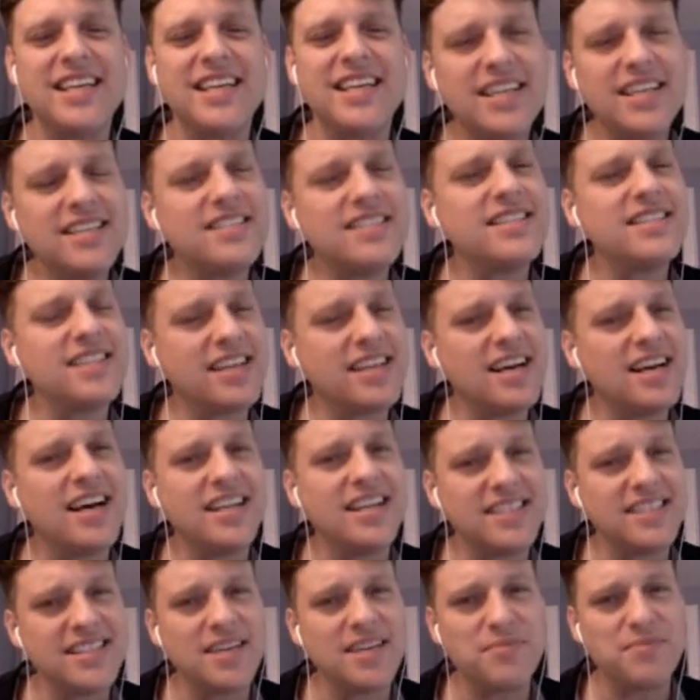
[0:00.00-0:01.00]
is the
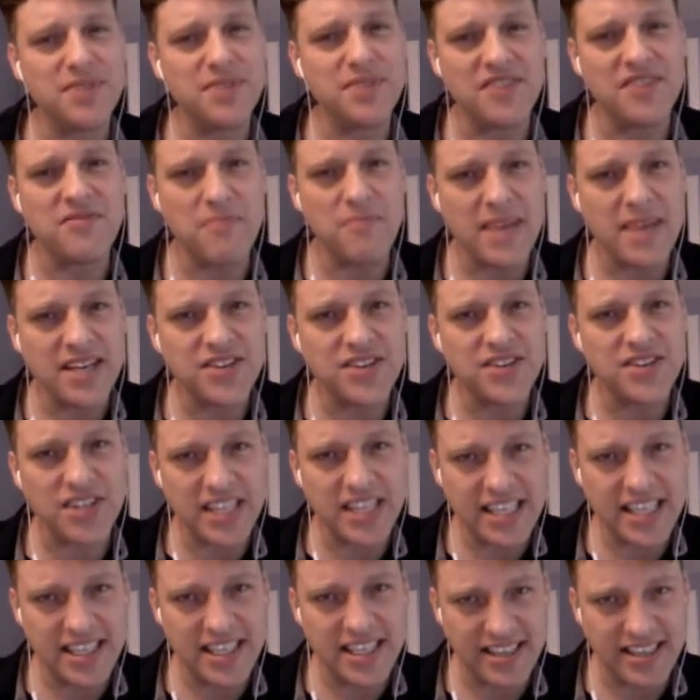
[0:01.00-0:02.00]
concept of mental
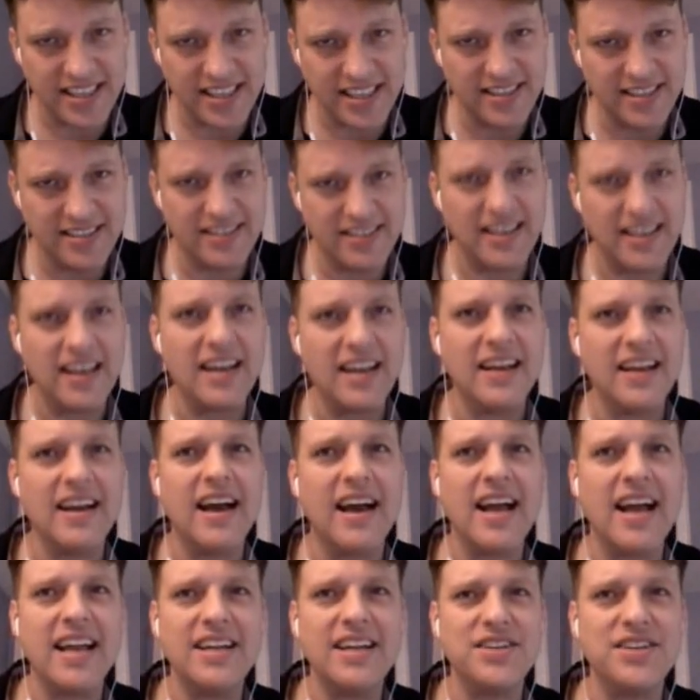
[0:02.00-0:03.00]
illness. Uh,
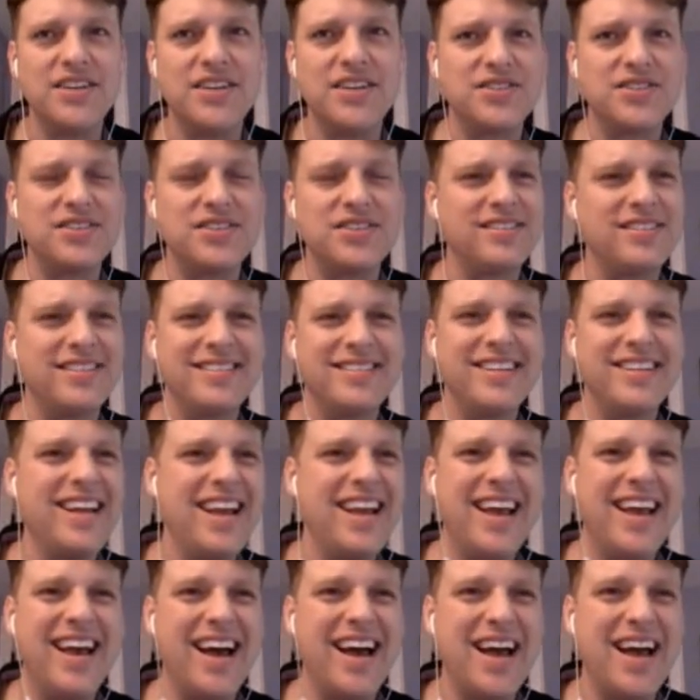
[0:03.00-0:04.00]
I just
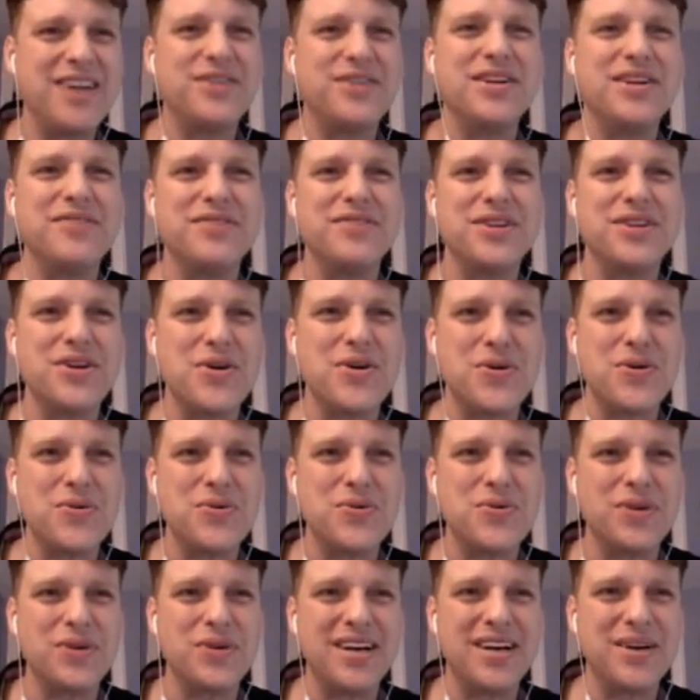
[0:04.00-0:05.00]
I don't even
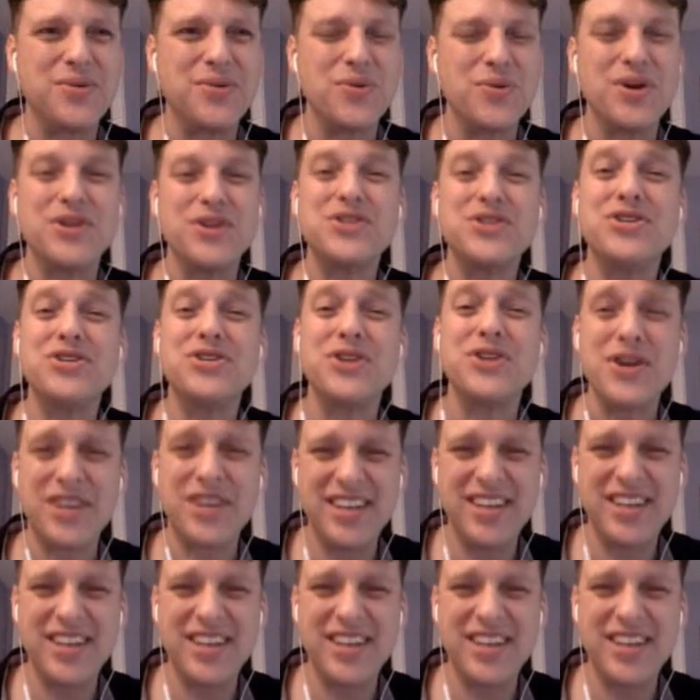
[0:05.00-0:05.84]
know uh, where to start